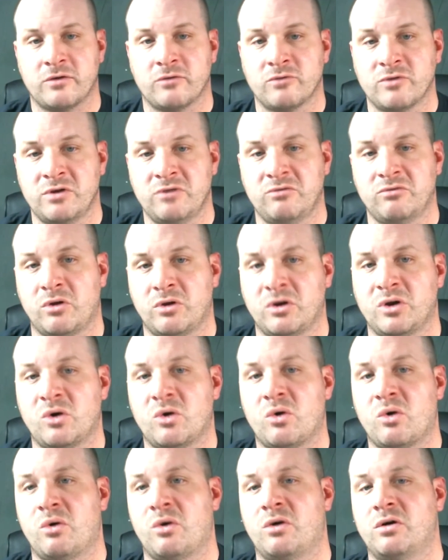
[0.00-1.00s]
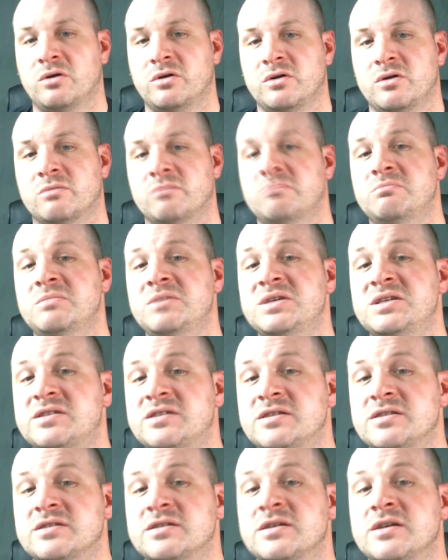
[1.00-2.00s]
rerolling all your
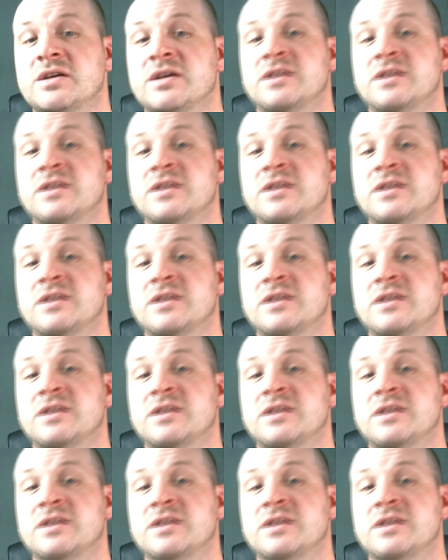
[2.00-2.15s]
misses.